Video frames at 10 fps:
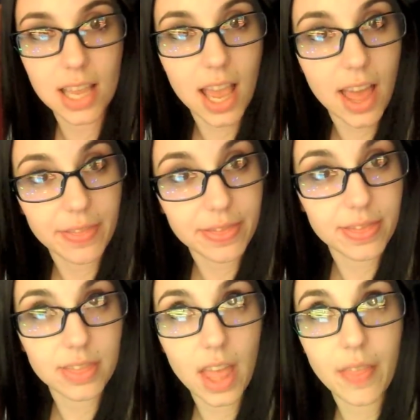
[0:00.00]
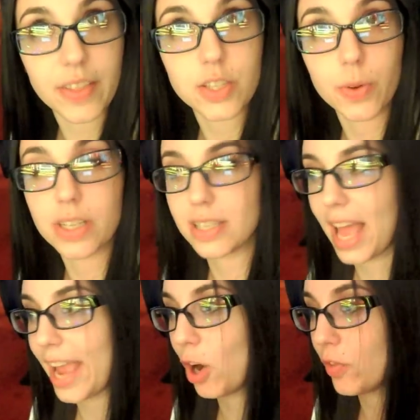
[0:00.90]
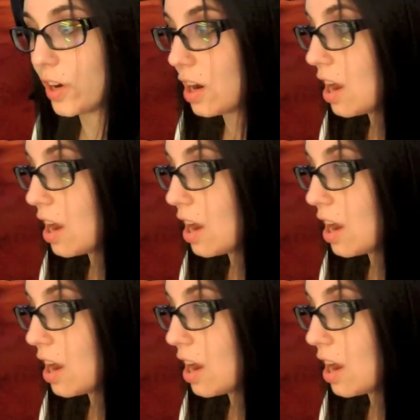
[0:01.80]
and and this one is the Hangover.